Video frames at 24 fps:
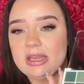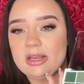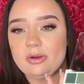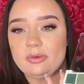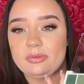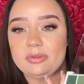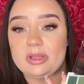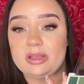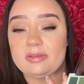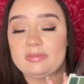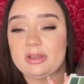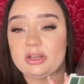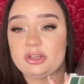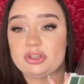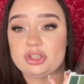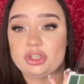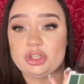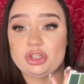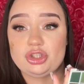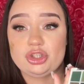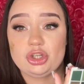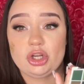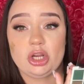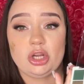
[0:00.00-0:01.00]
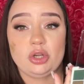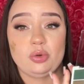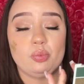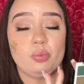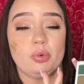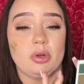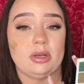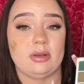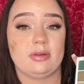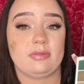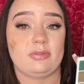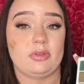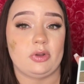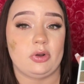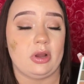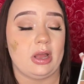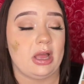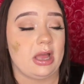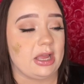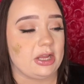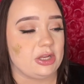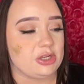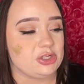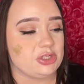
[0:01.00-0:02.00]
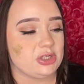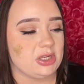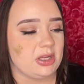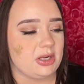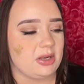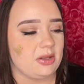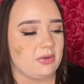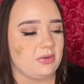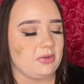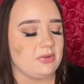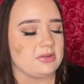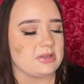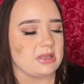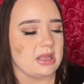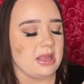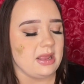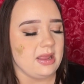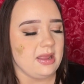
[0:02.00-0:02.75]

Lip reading: I don't think I've actually tried one of their eyeshadows,